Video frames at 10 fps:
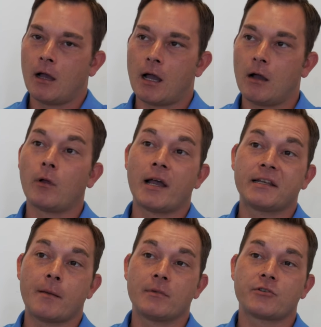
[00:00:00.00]
Well,
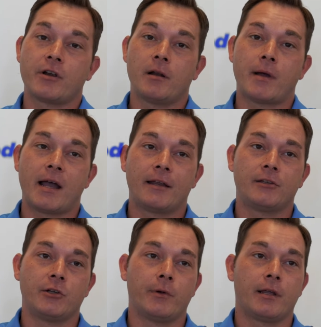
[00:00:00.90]
I demonstrate it by
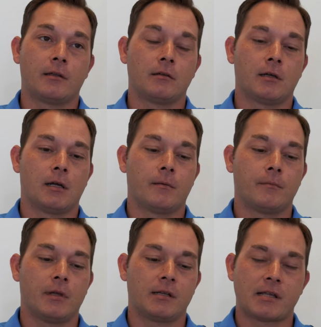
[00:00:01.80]
doing
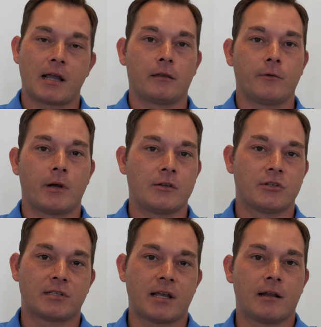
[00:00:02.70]
exactly what I
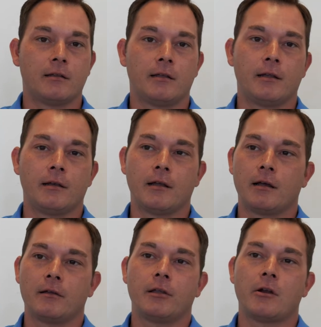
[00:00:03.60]
just said, and
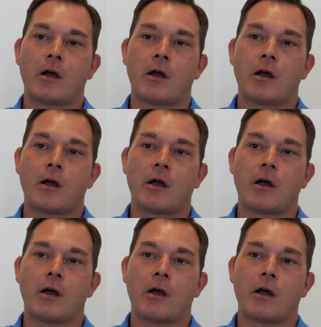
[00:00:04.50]
you